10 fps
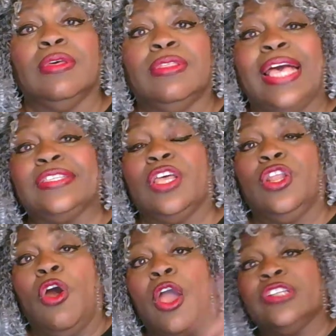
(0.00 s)
That's the
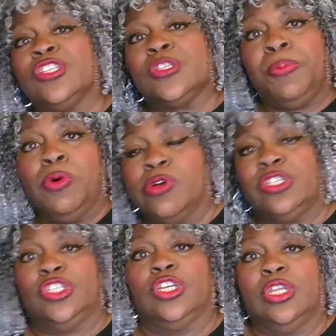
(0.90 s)
largest
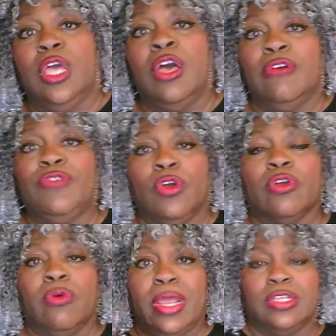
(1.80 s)
portion of your
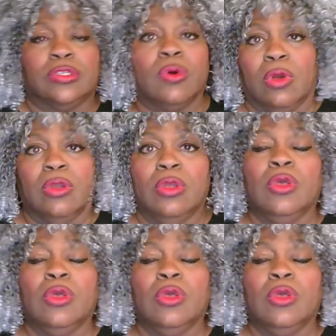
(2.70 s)
credit score.